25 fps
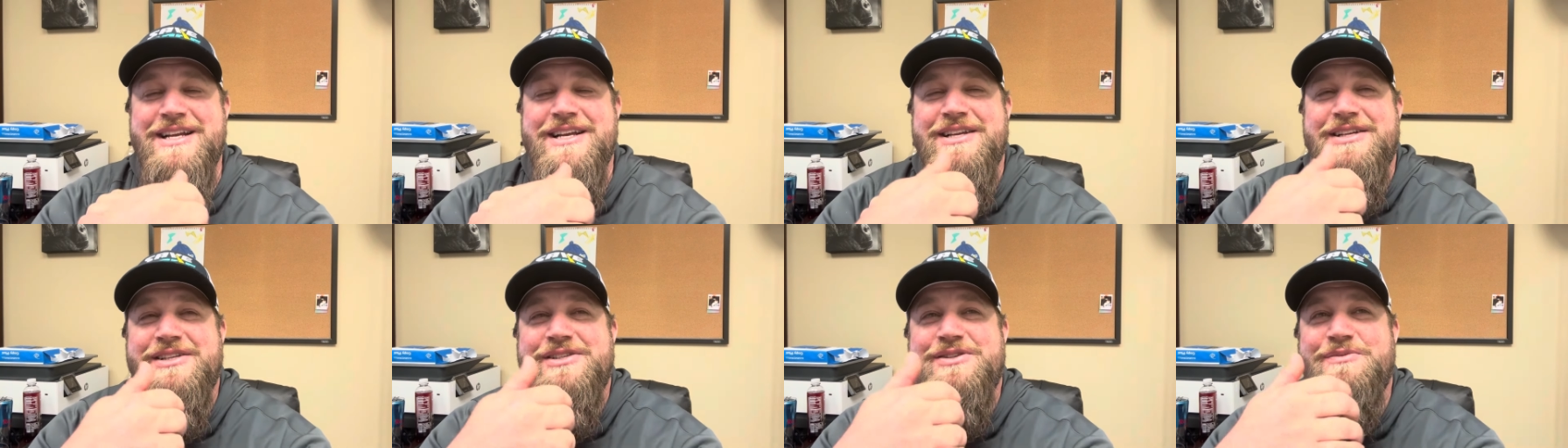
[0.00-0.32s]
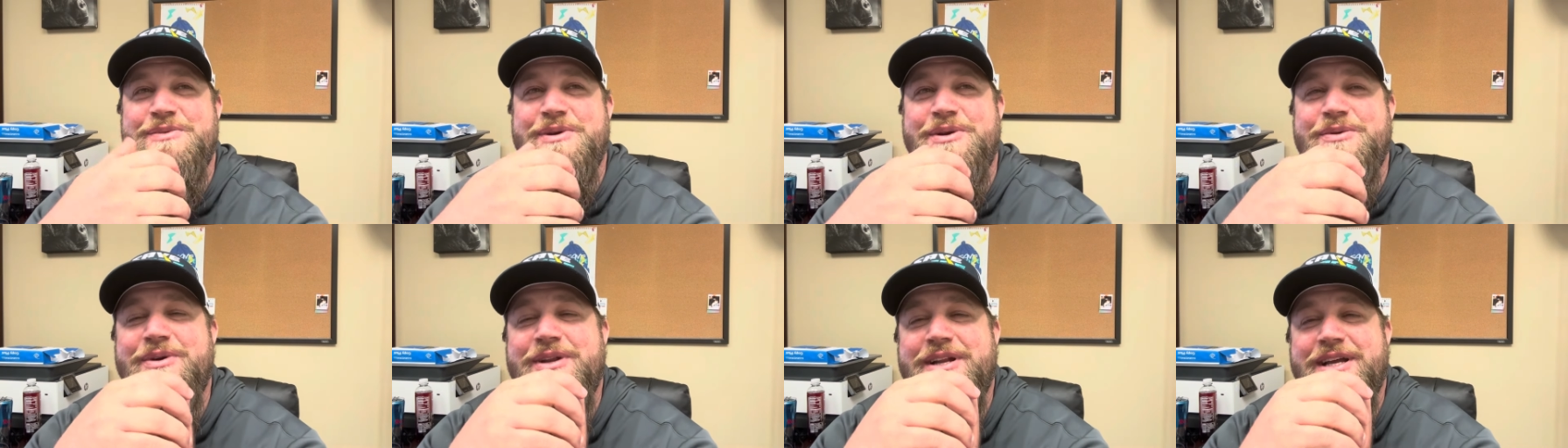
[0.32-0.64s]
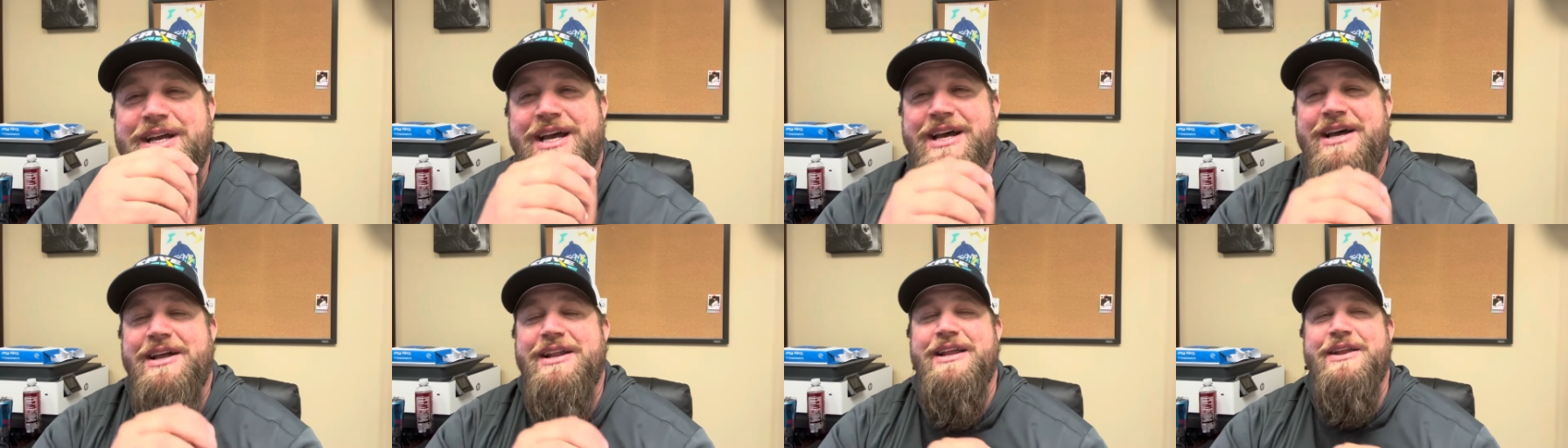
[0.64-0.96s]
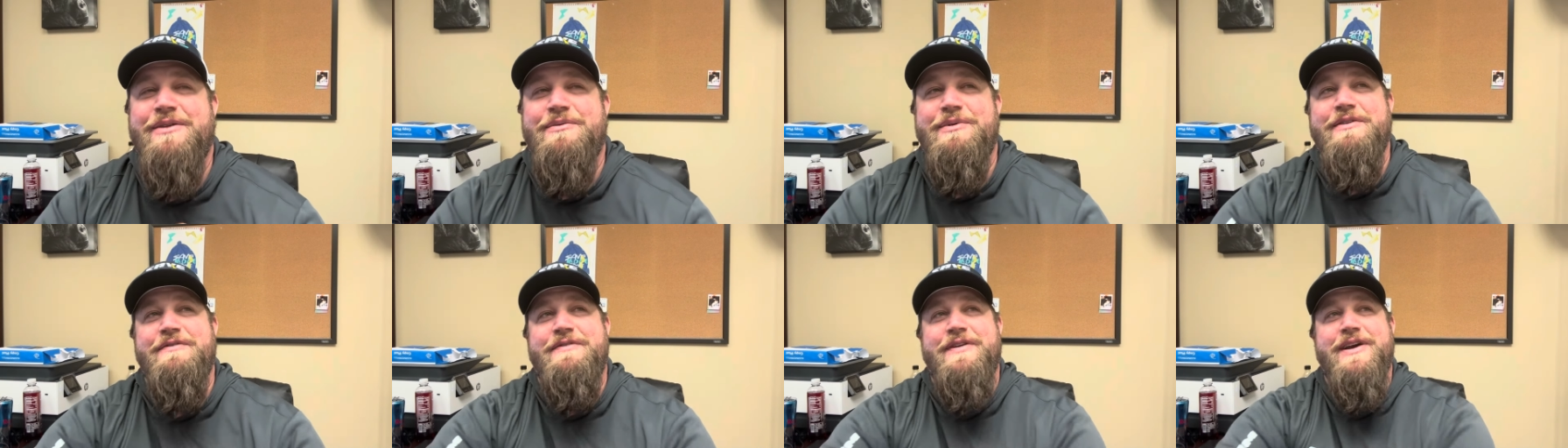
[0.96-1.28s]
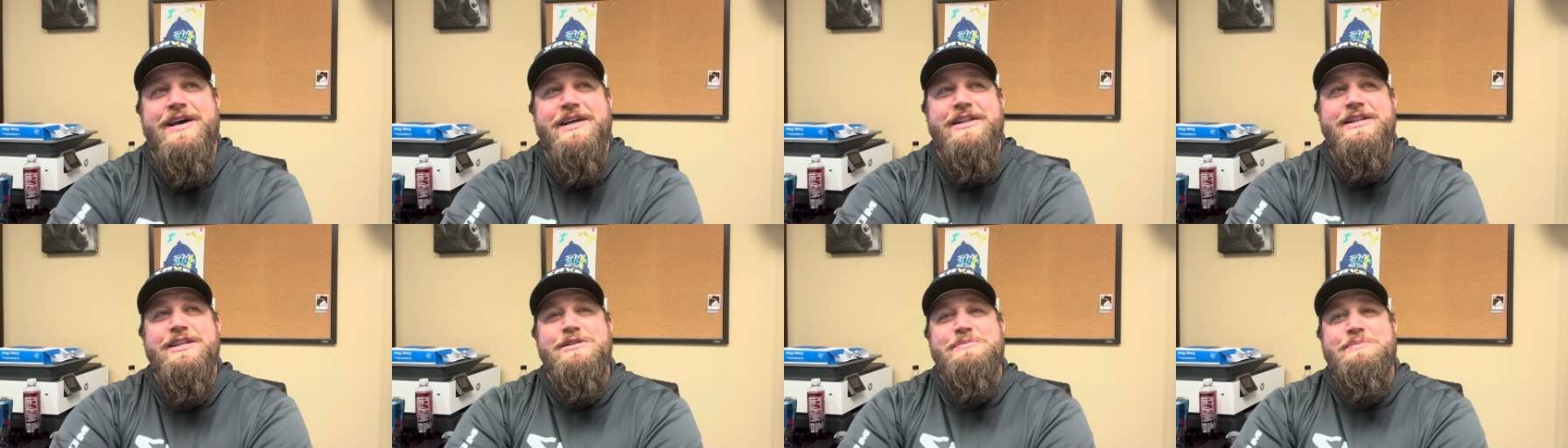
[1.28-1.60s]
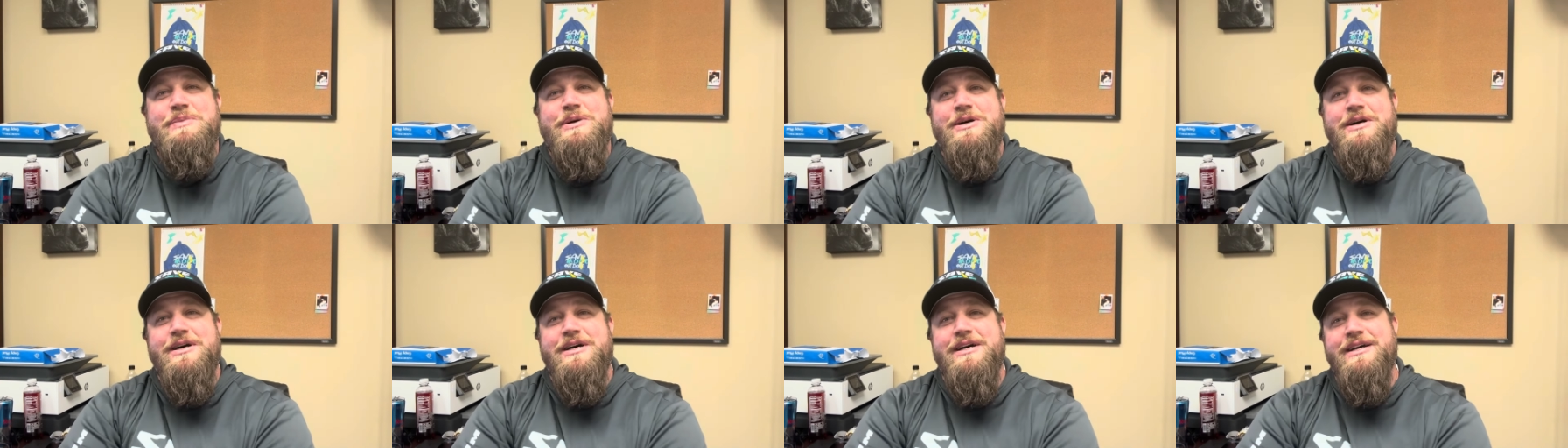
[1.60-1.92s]
So we went out and we found this
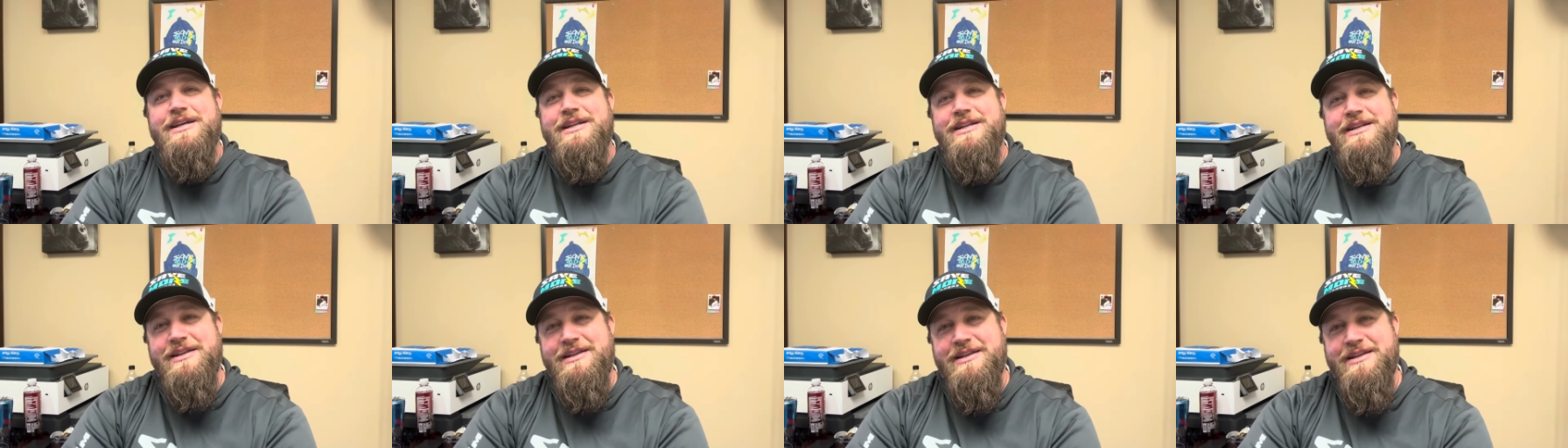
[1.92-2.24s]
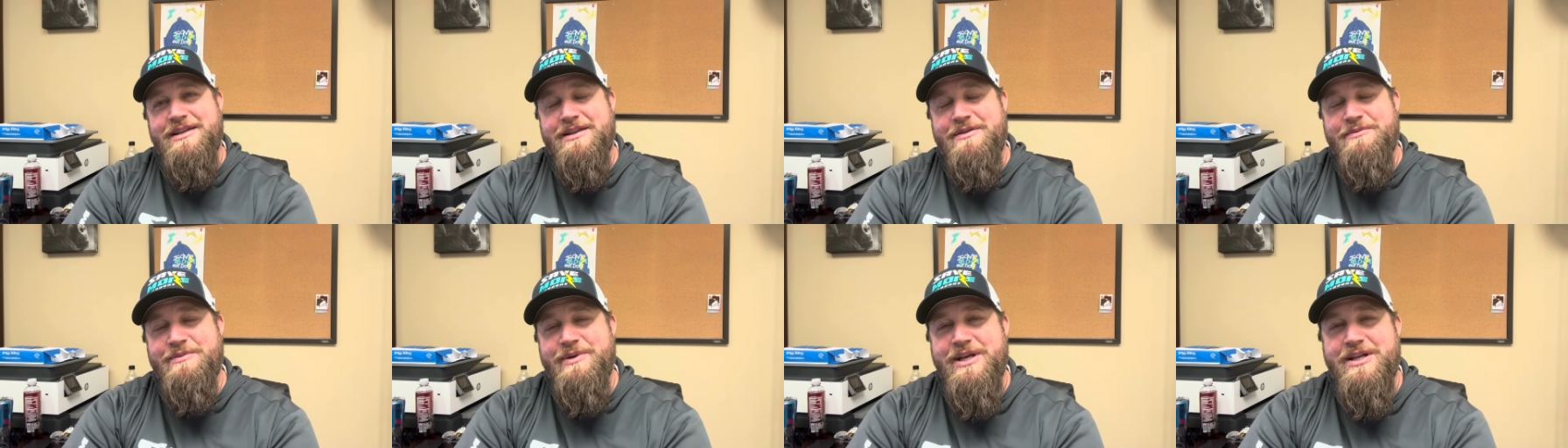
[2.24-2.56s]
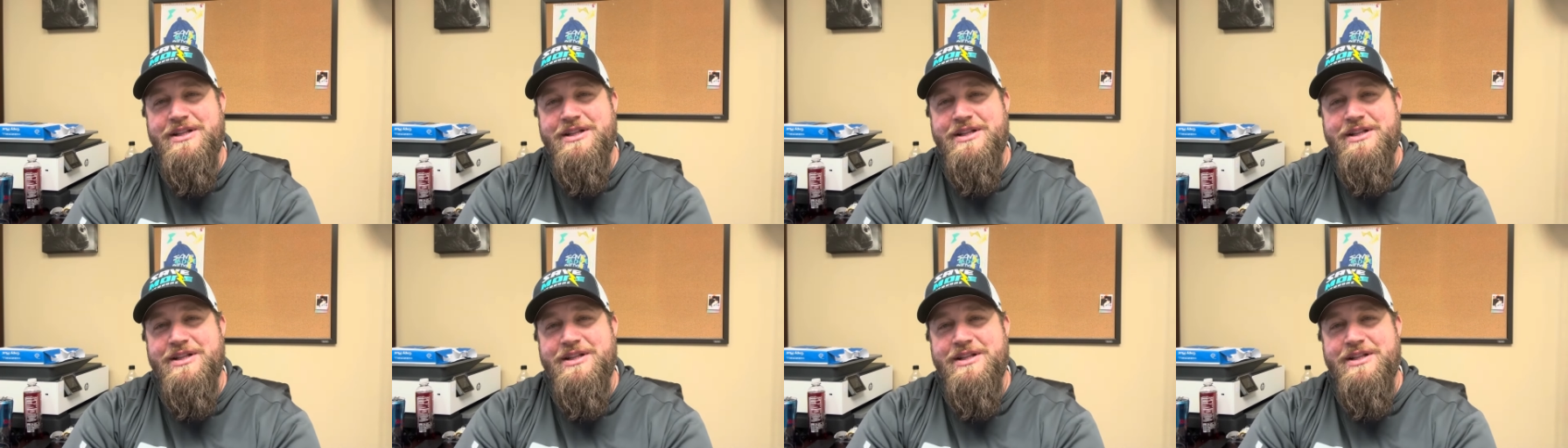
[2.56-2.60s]
pond, and we